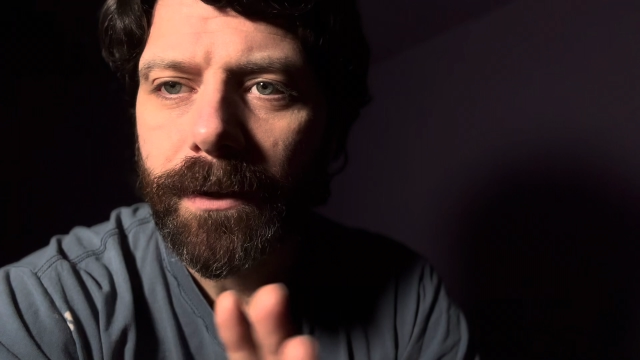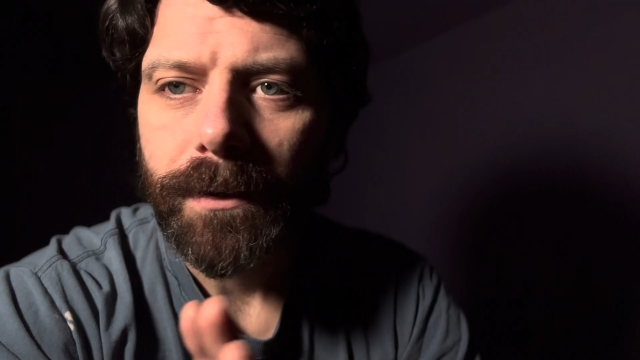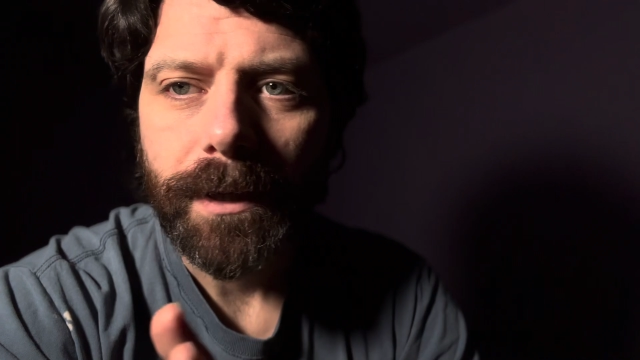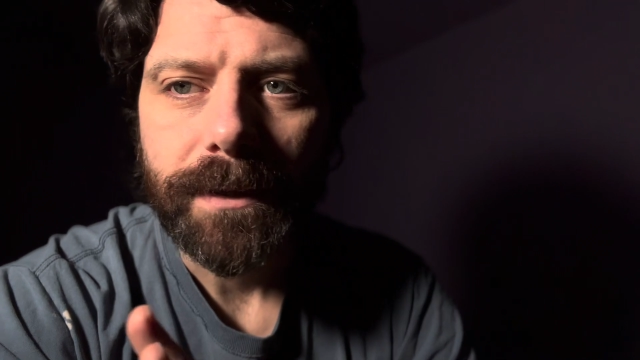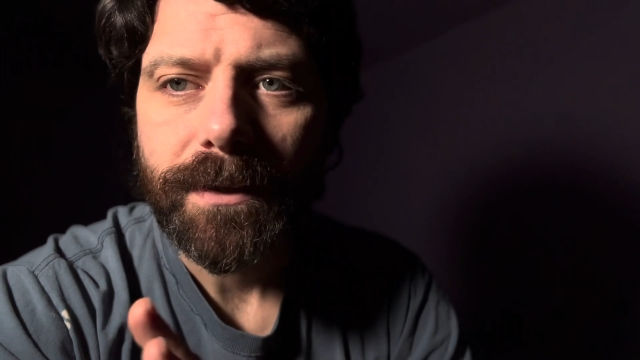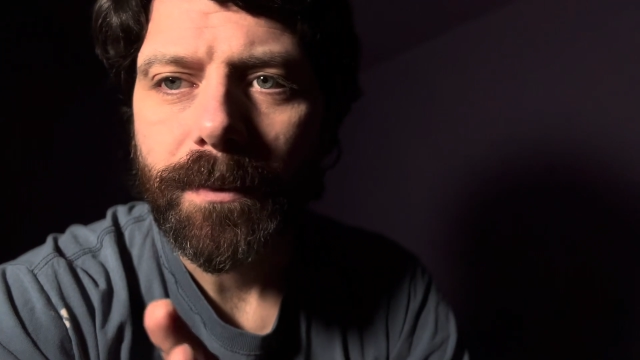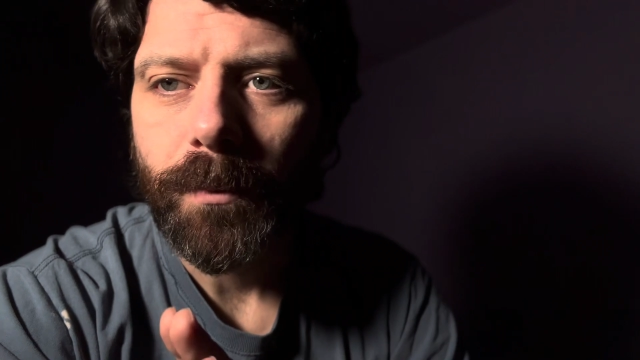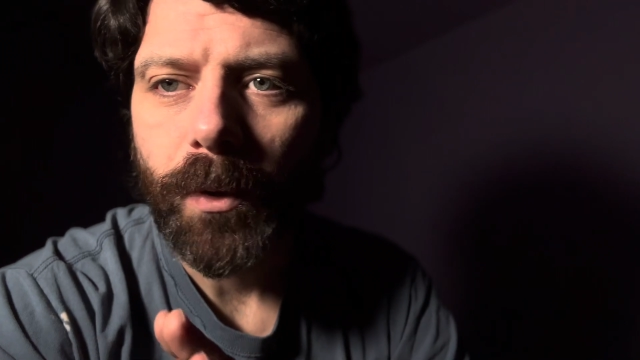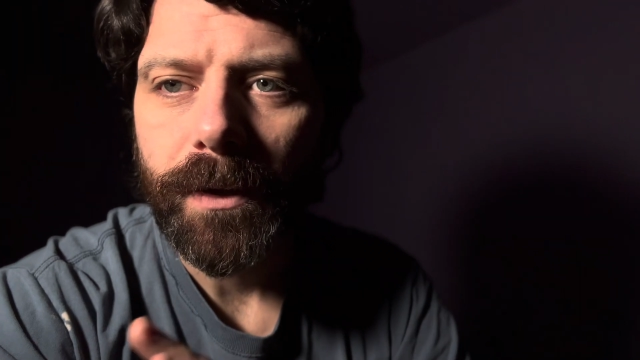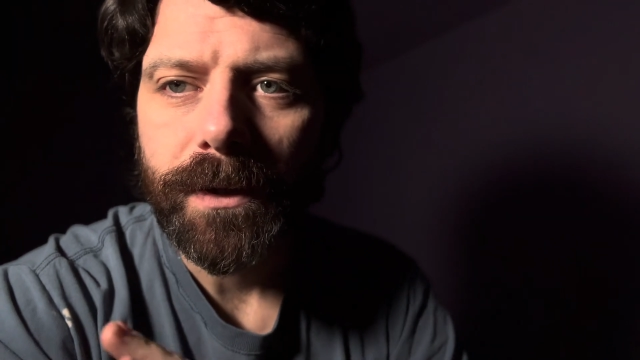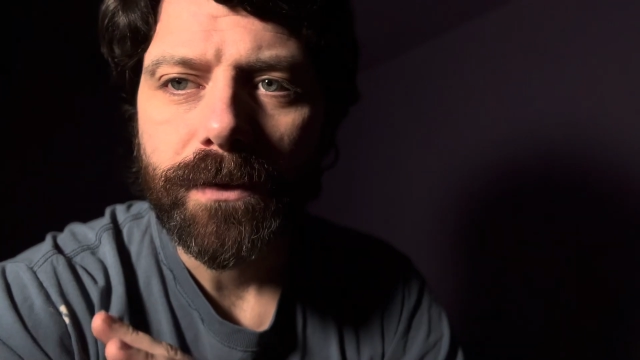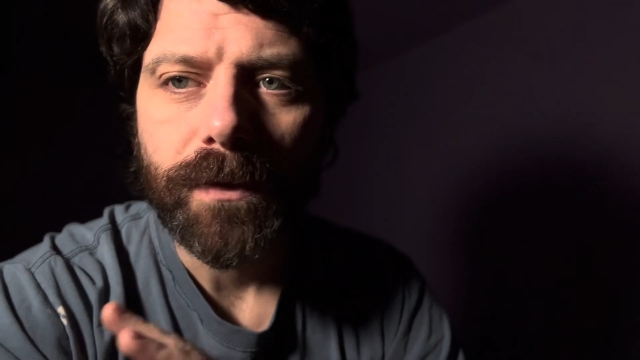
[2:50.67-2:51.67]
at some point
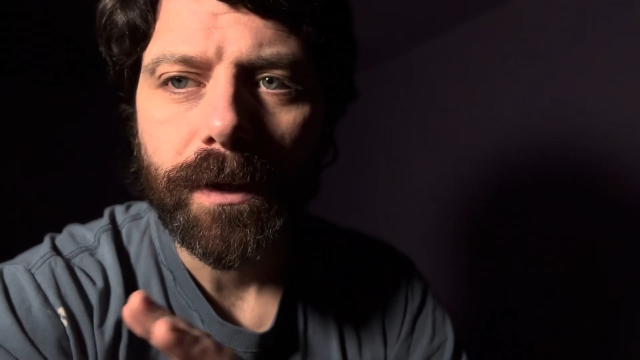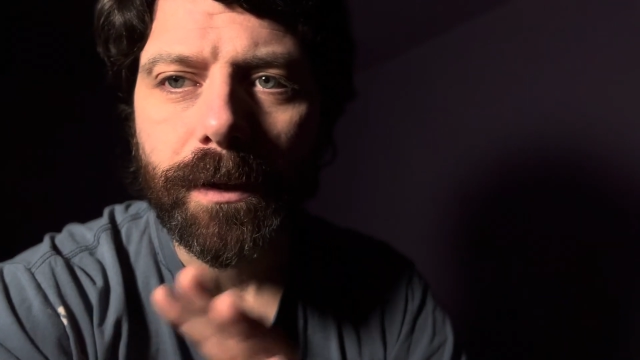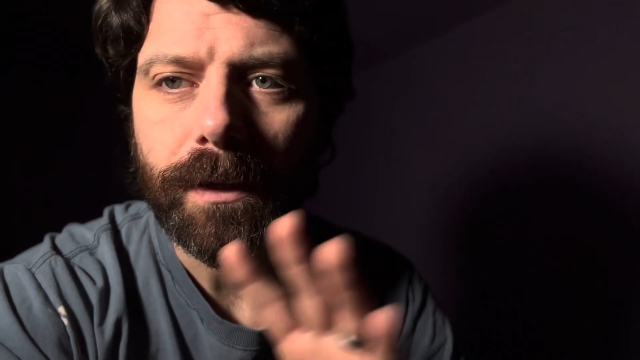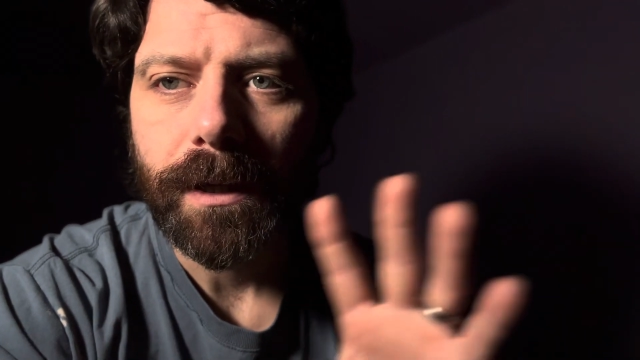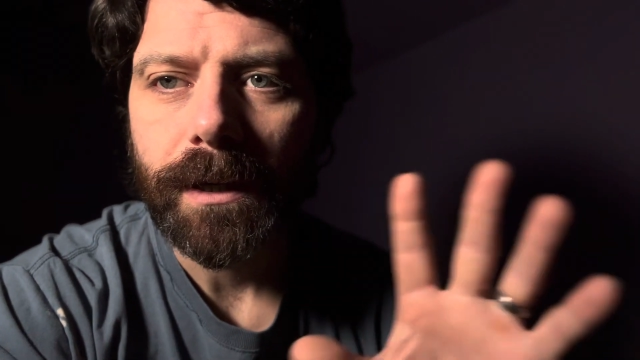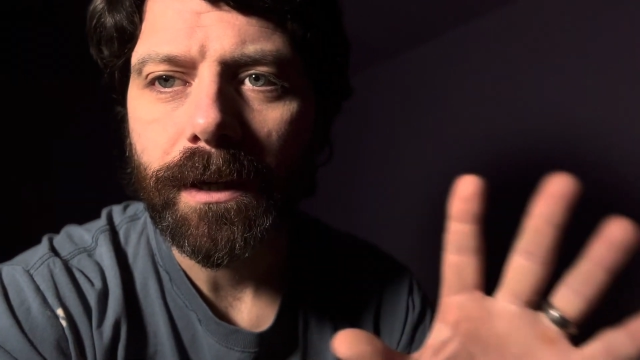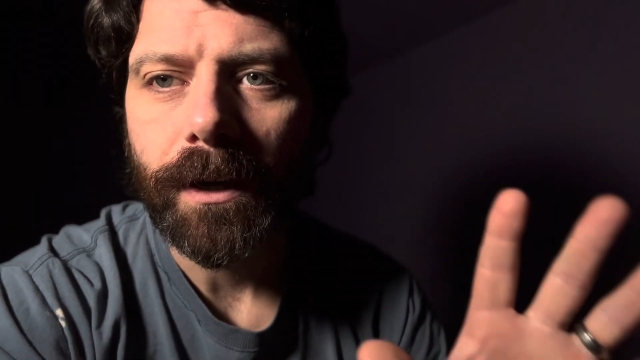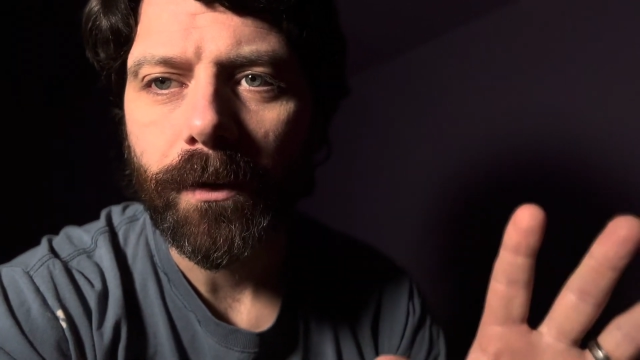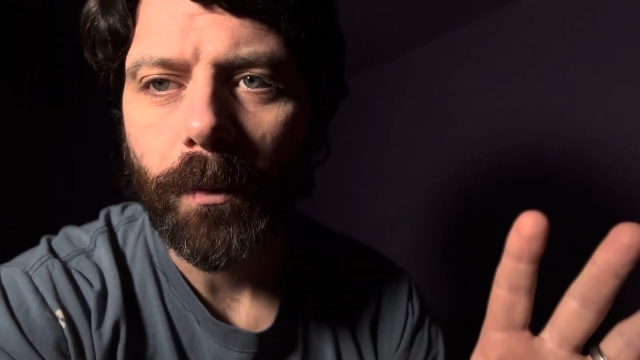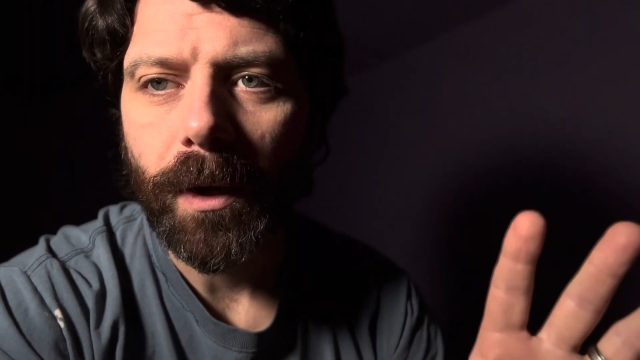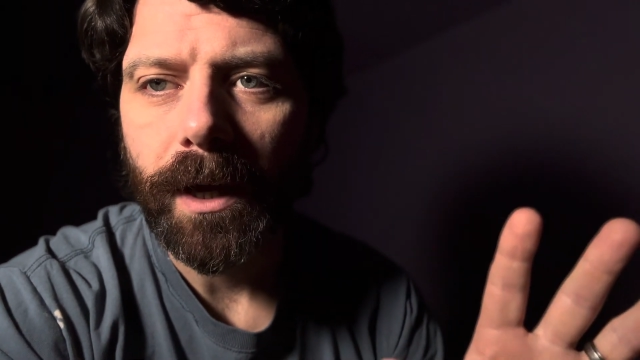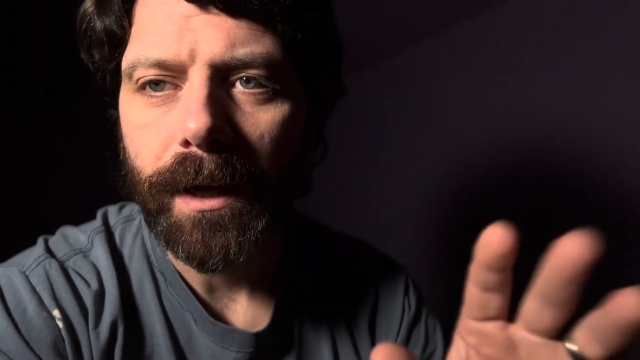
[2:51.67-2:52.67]
in this video I'll cut
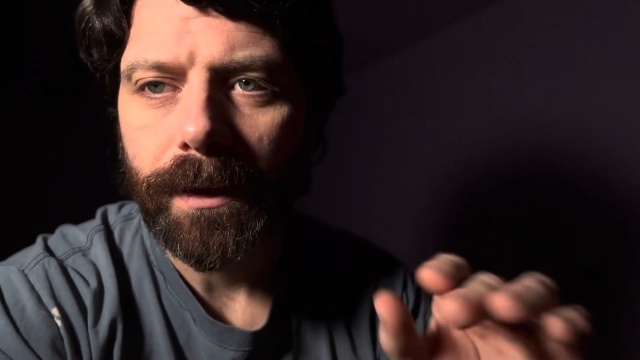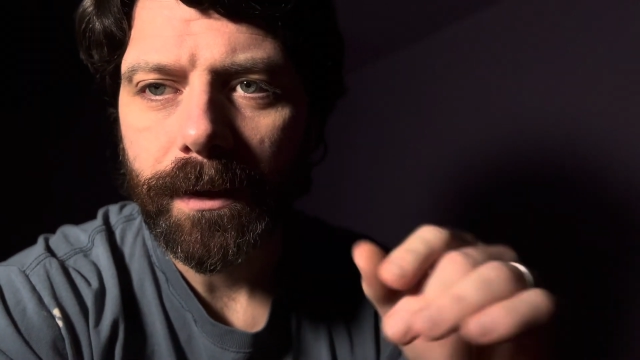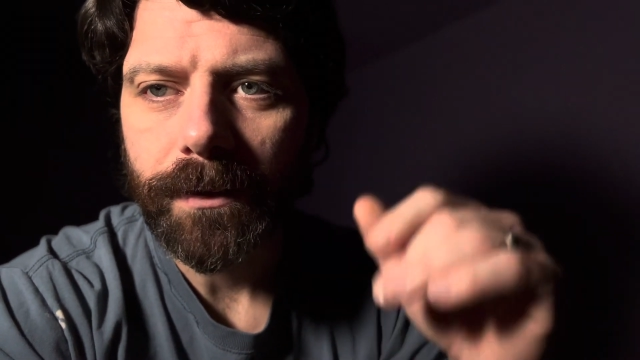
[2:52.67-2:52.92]
away.